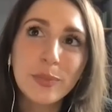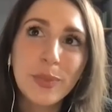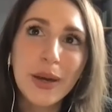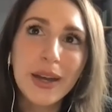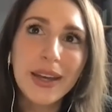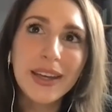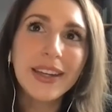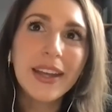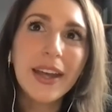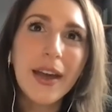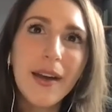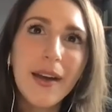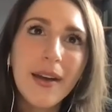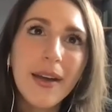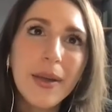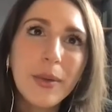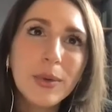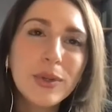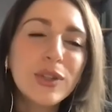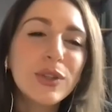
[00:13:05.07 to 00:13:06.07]
but
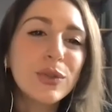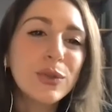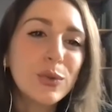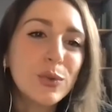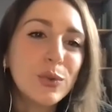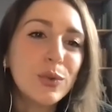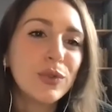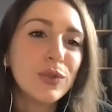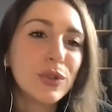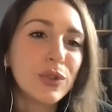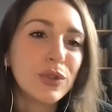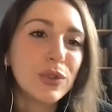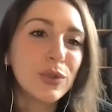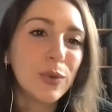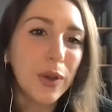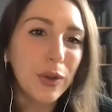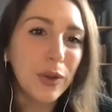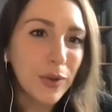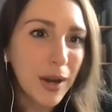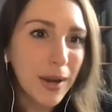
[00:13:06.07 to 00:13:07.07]
I went to school for
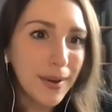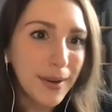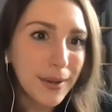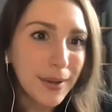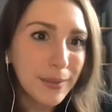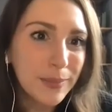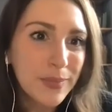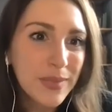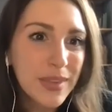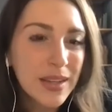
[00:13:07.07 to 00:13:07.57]
screenwriting.